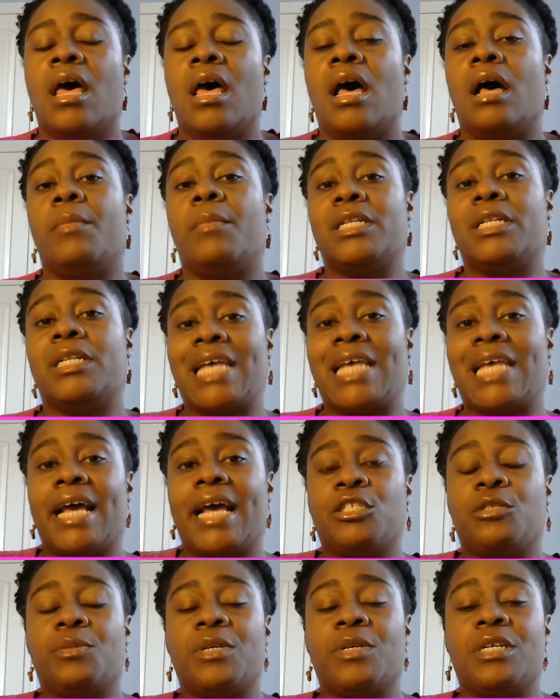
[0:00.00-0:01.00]

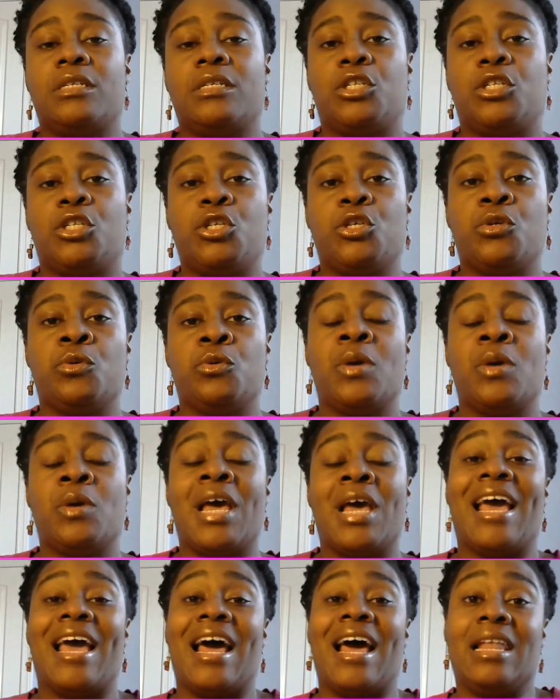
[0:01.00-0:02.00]
attachments to
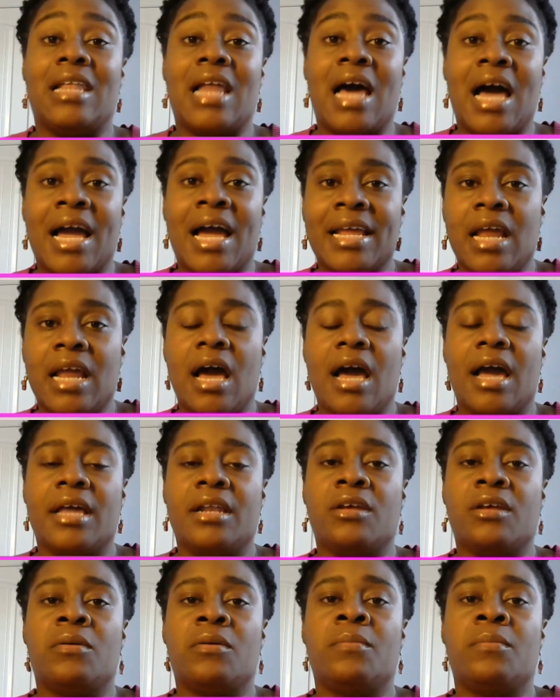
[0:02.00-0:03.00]
a line
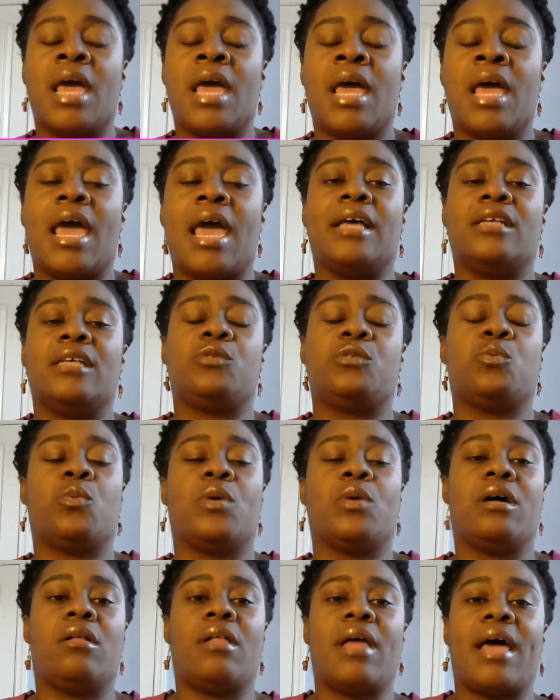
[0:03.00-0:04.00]
item as
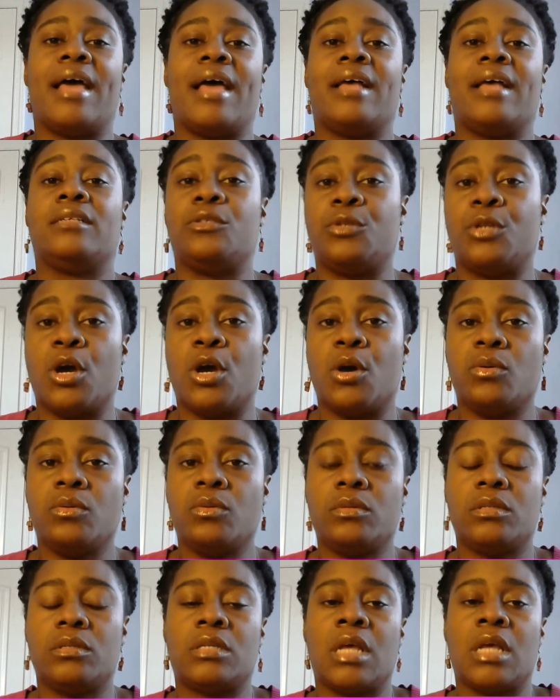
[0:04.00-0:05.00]
well as
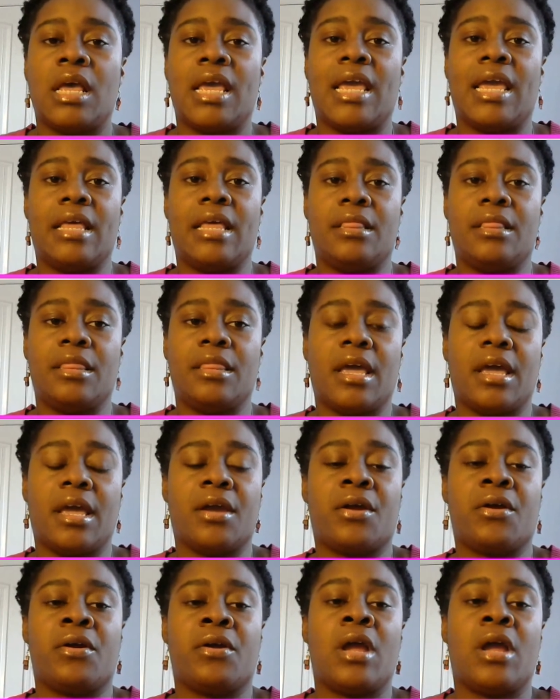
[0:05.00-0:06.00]
notes in
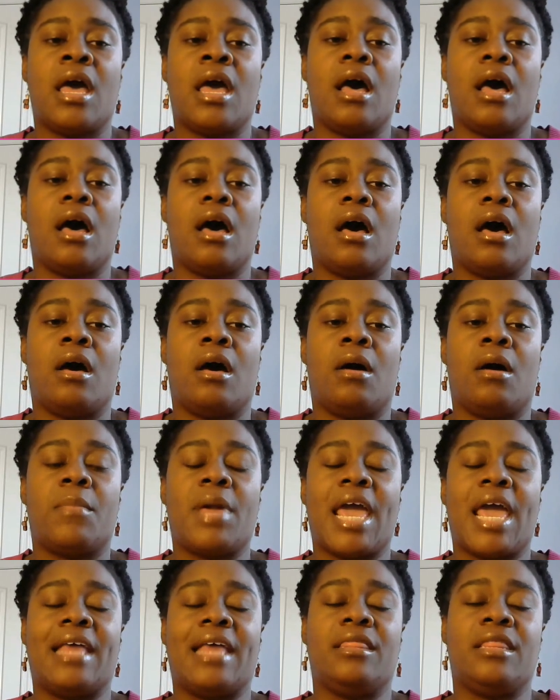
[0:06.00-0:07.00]
there,
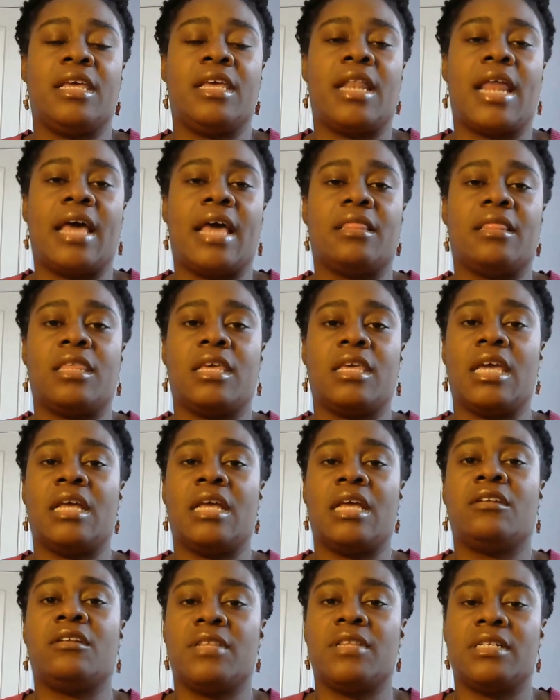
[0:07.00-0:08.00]
and then at the
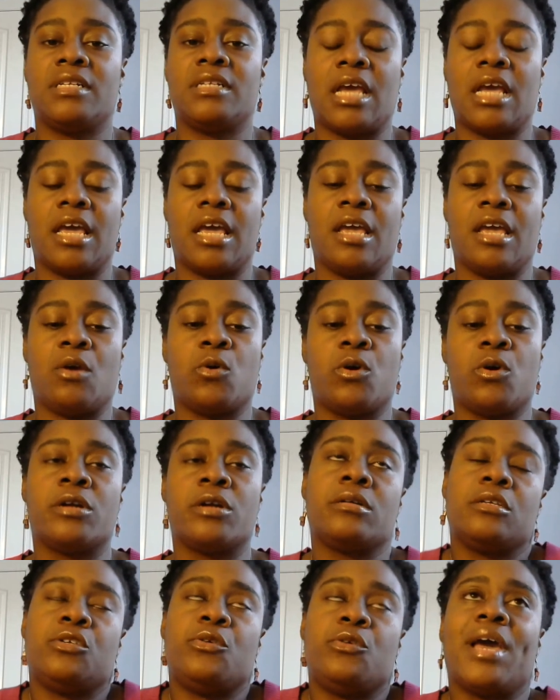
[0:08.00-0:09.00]
end of the day,
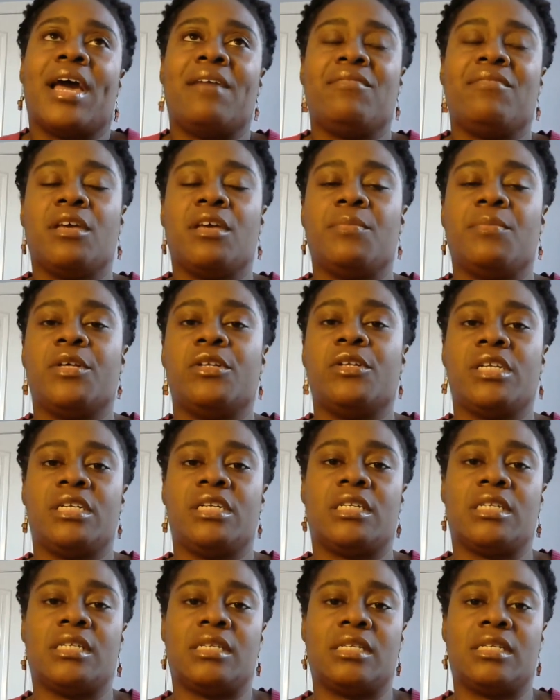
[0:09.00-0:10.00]
or you have the ability
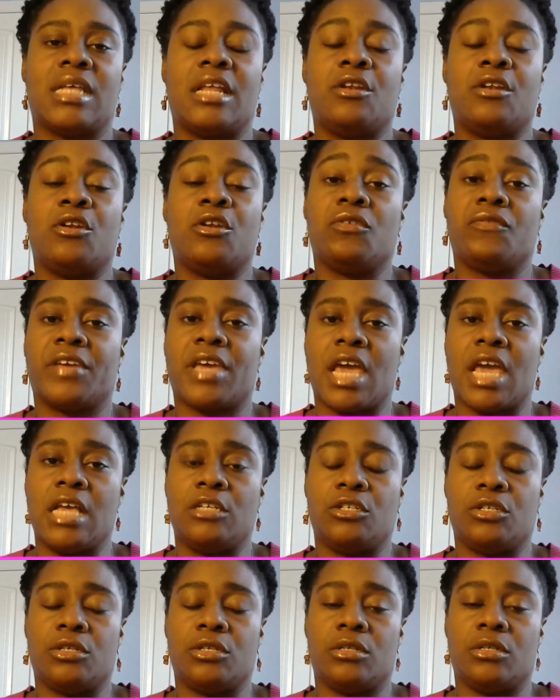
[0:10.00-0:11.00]
to set
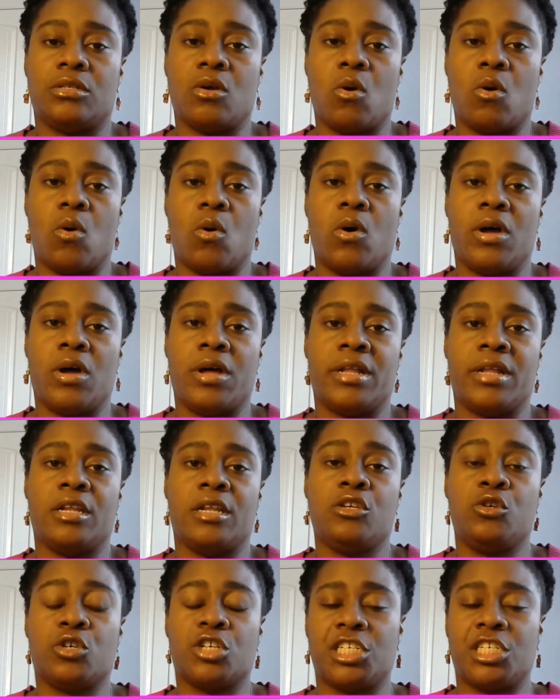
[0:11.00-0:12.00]
notifications on
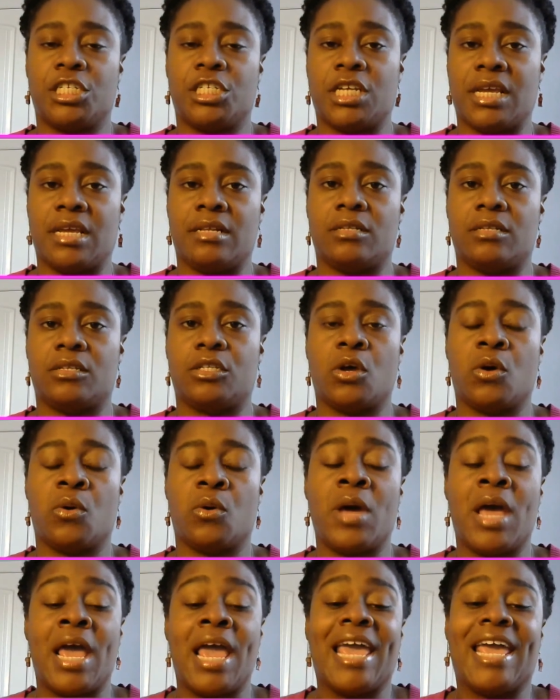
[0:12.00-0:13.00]
your sheet.
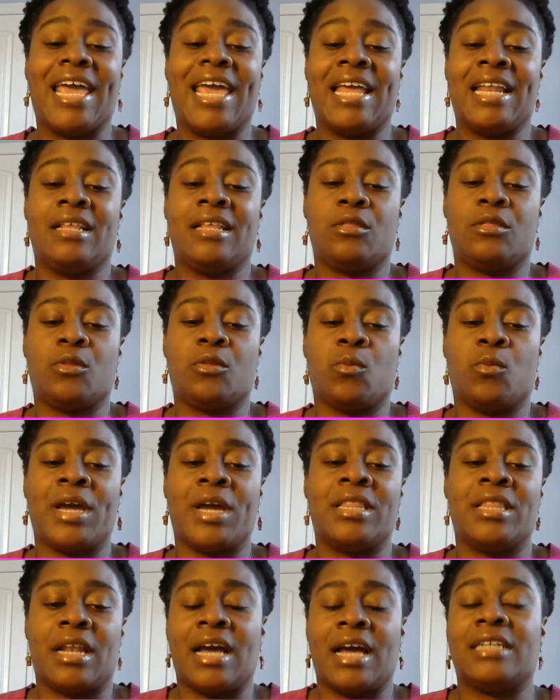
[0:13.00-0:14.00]
So the way
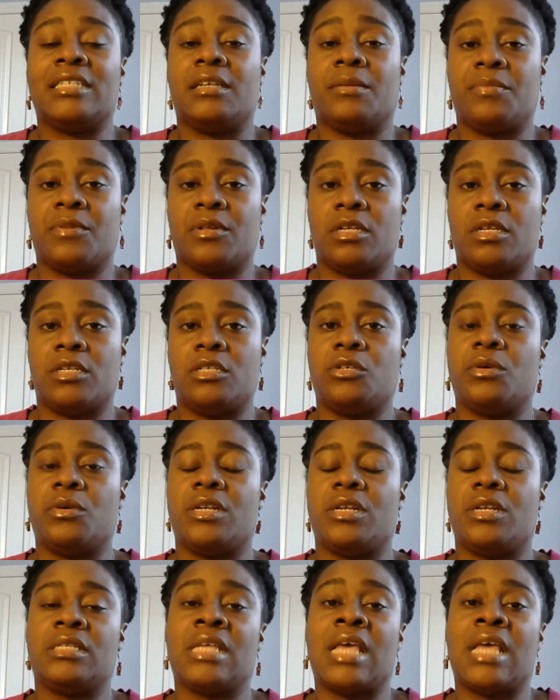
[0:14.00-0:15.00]
that I typically do it
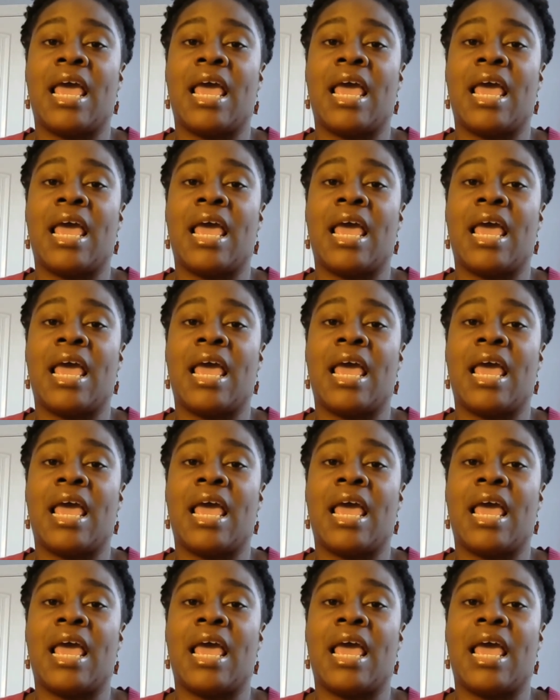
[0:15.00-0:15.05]
is